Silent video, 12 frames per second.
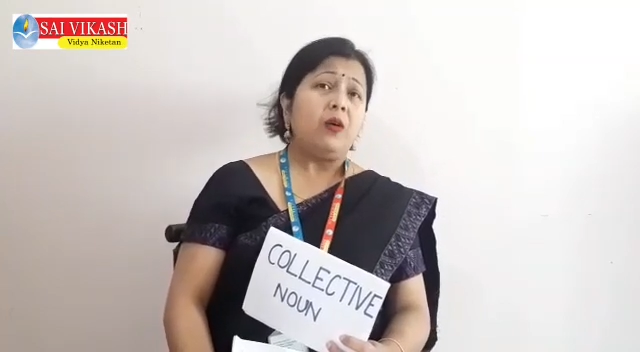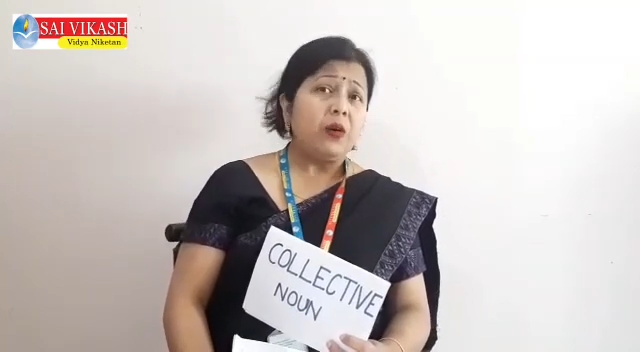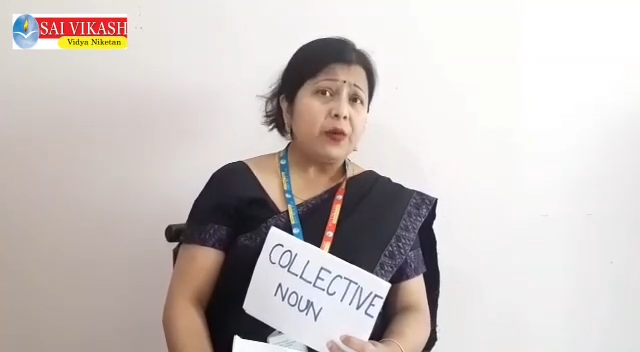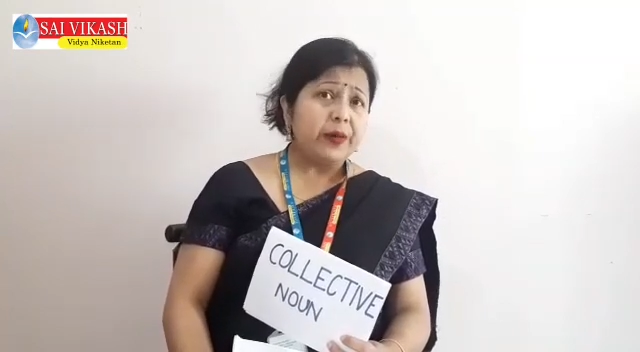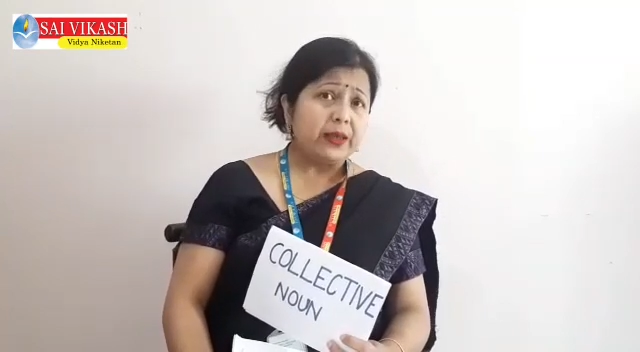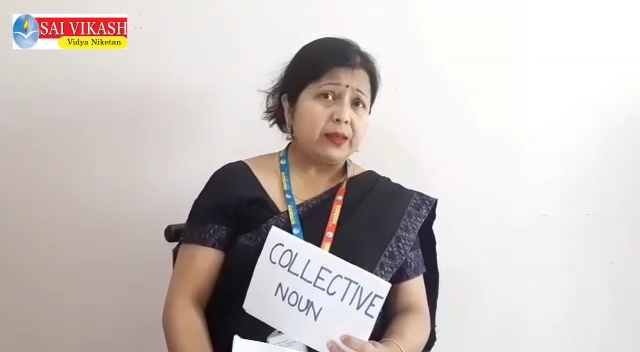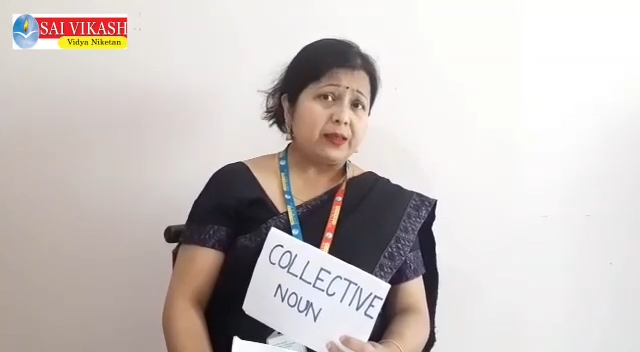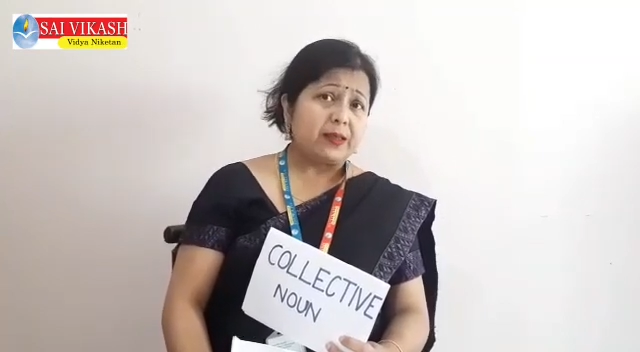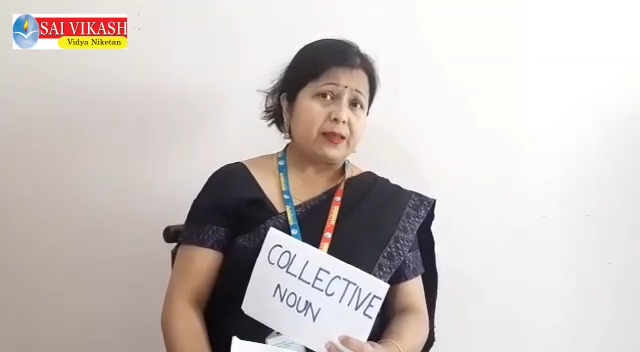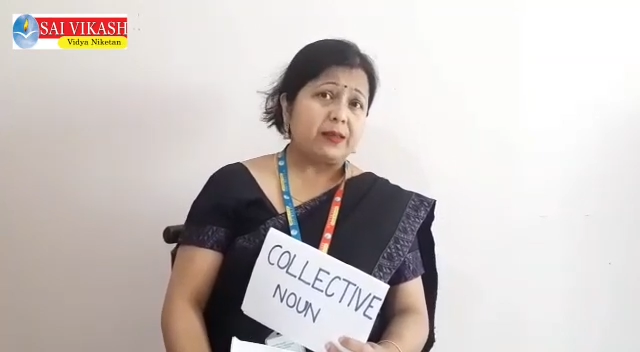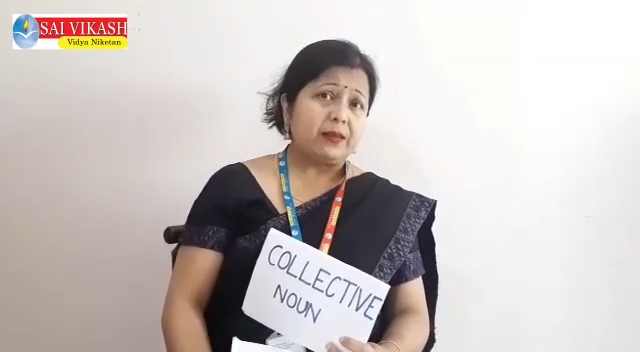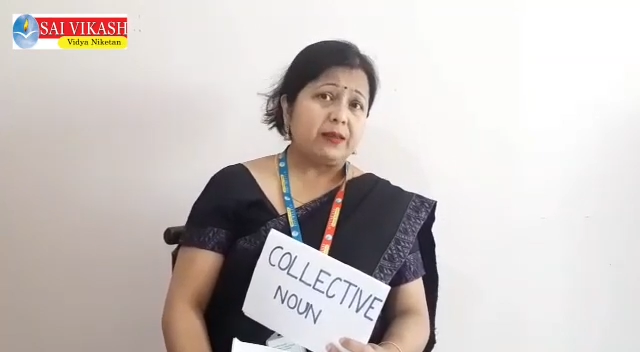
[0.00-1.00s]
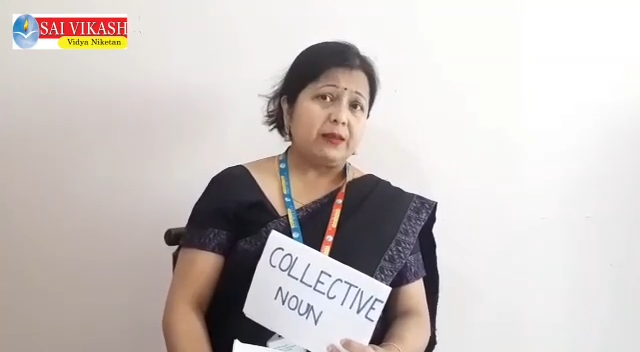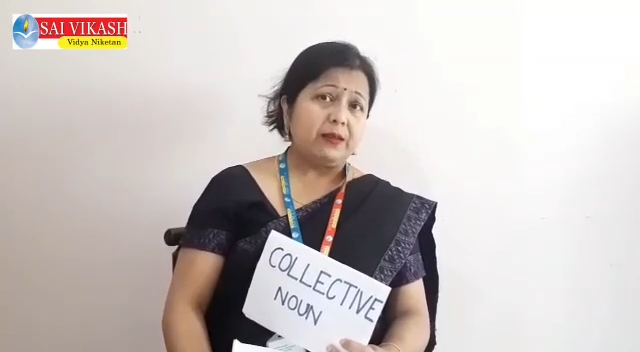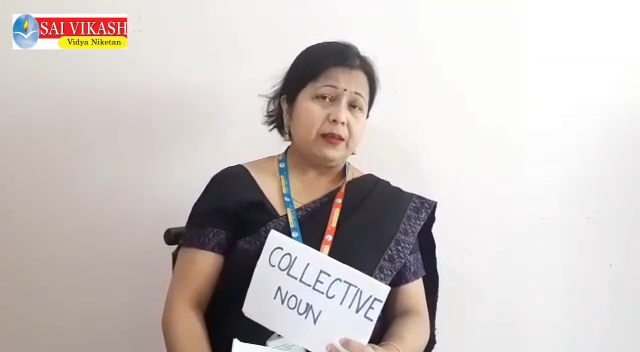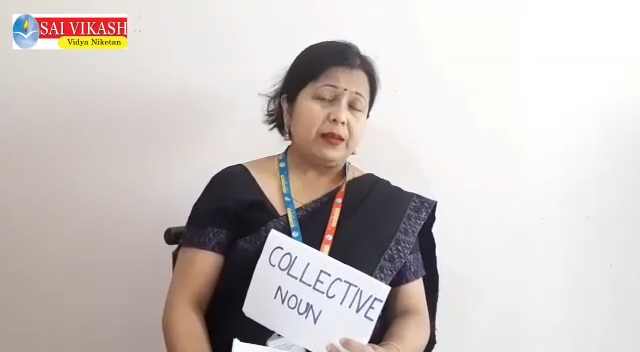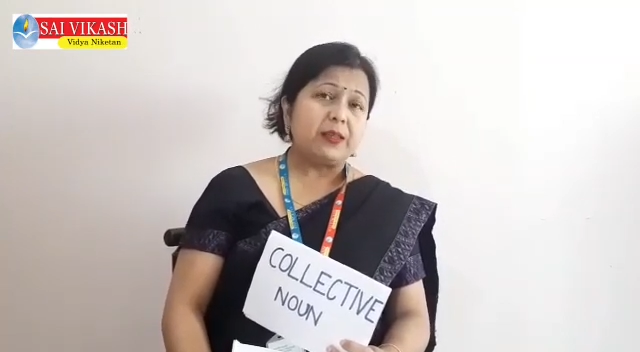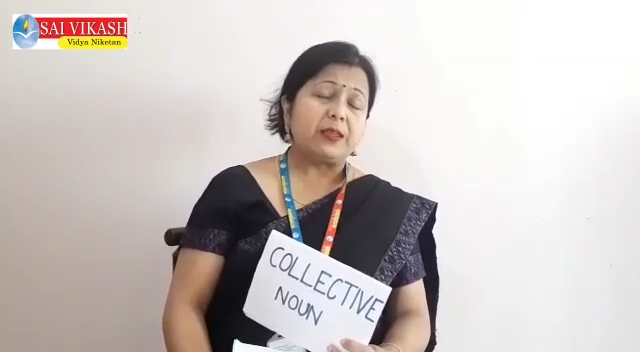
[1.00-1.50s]
or else
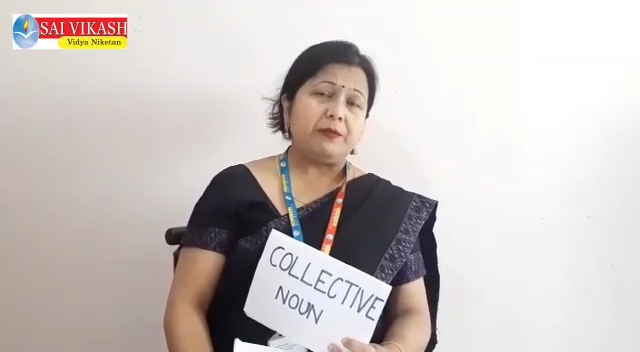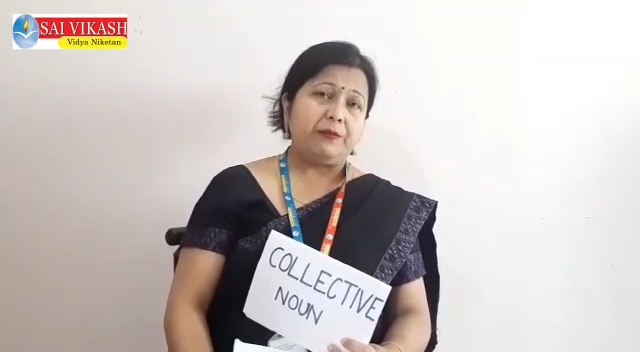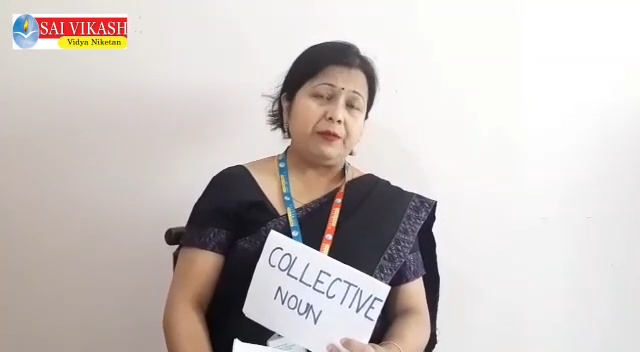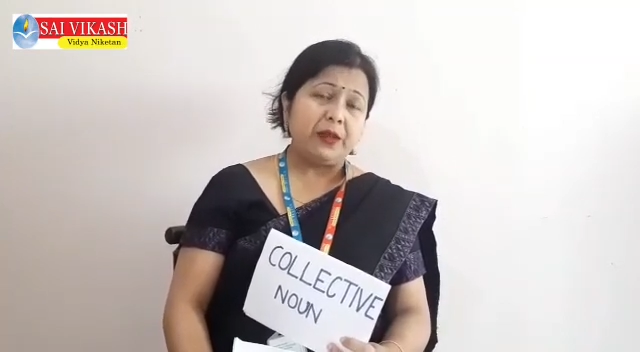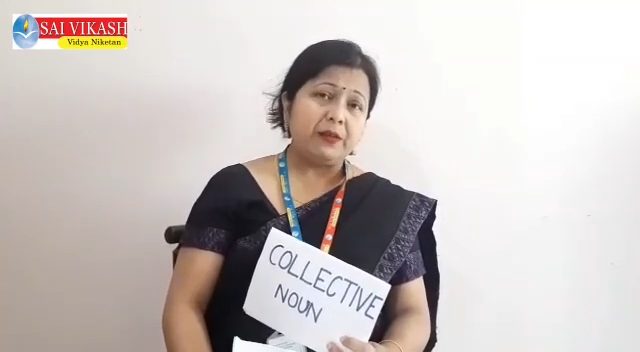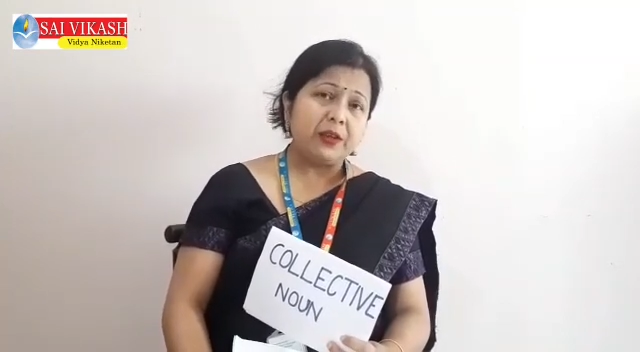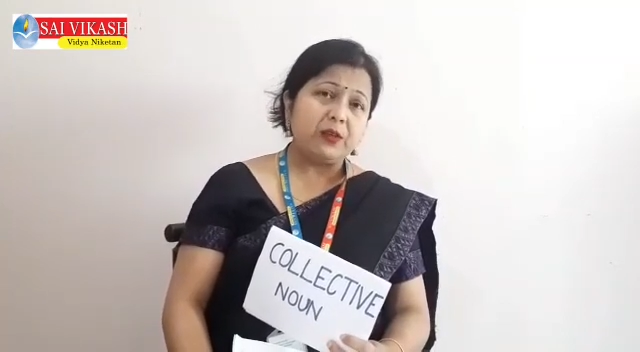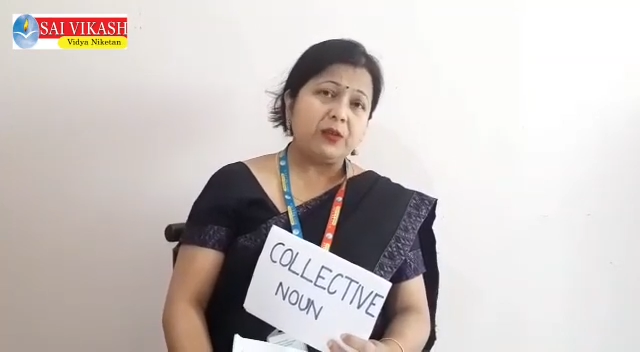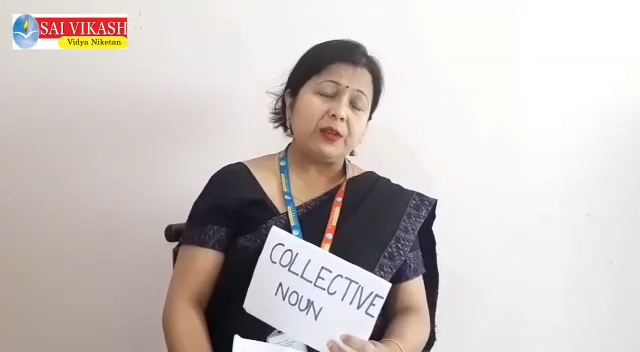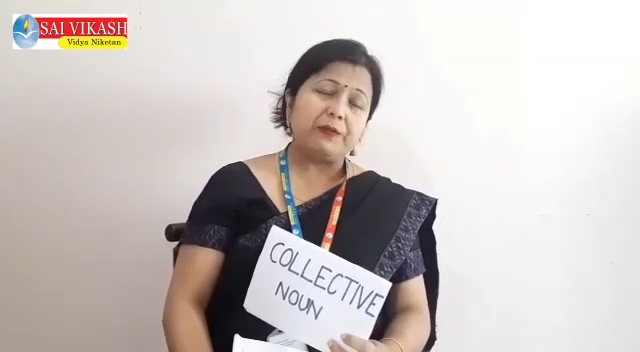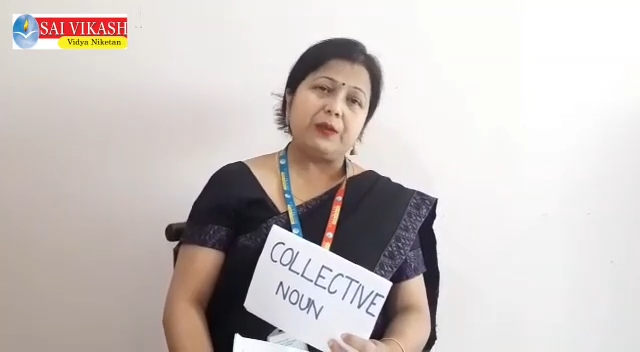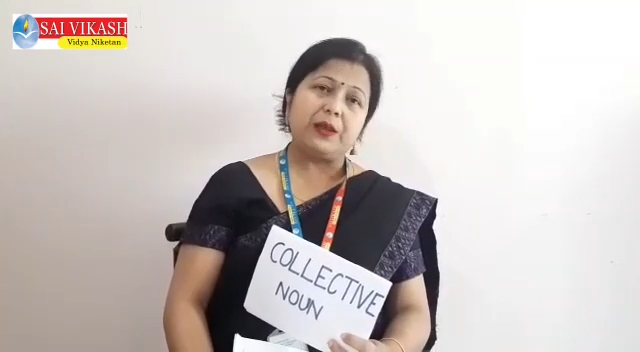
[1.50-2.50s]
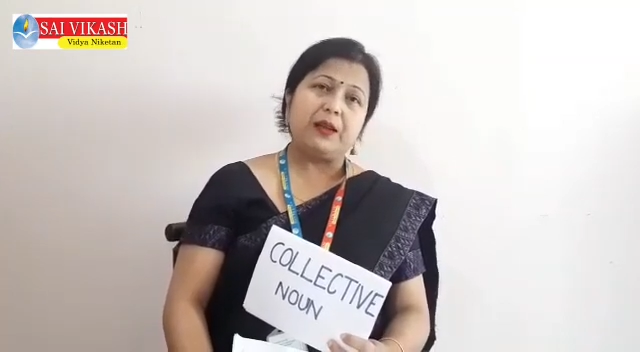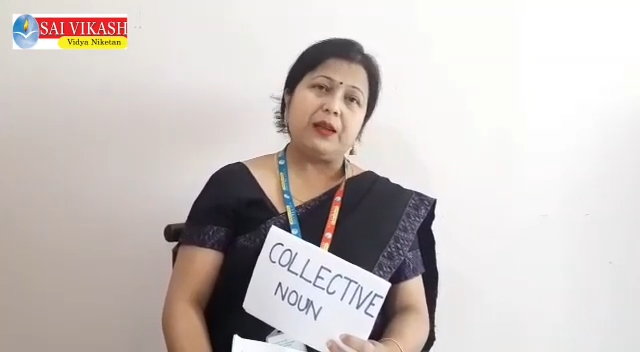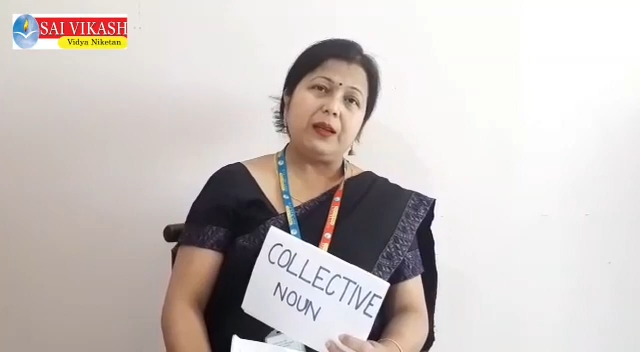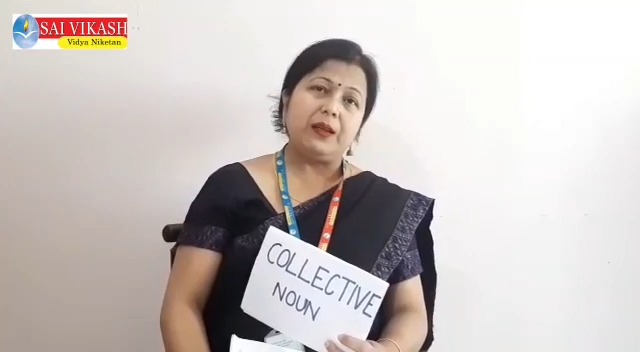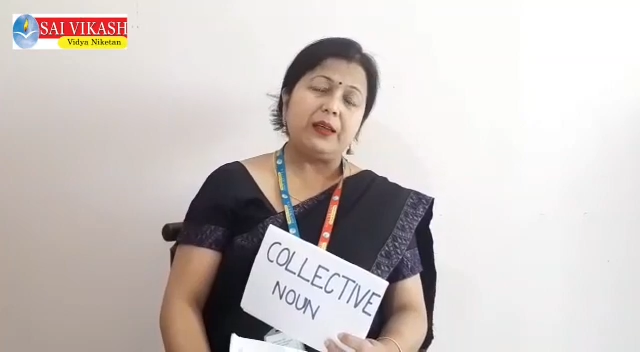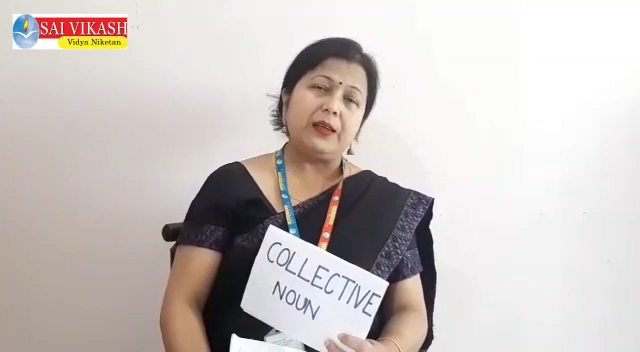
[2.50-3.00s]
it's very good if you
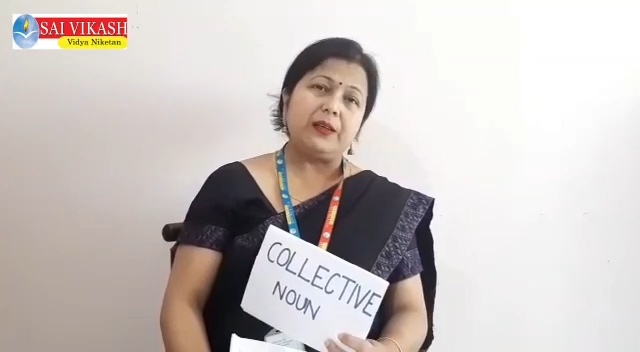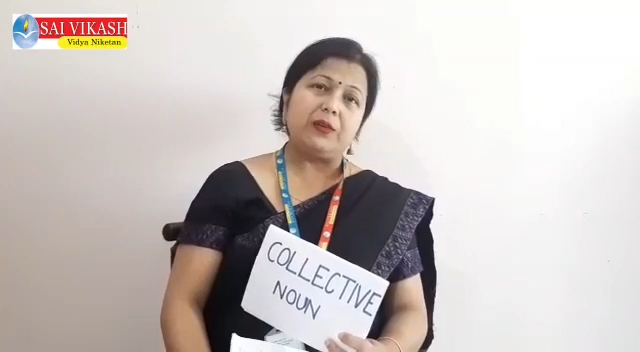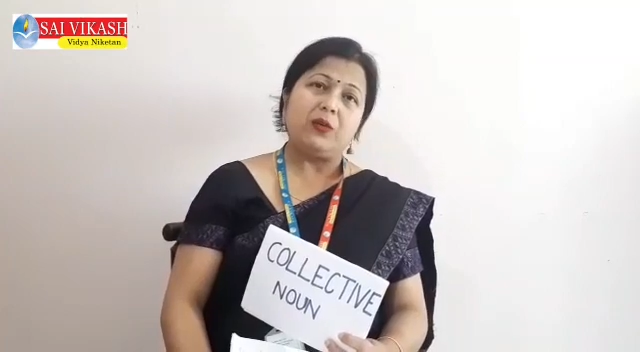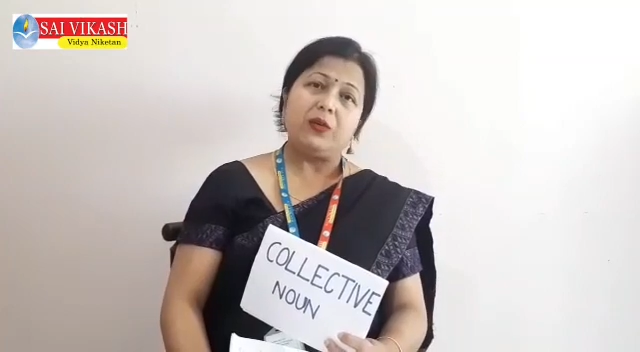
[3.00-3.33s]
can learn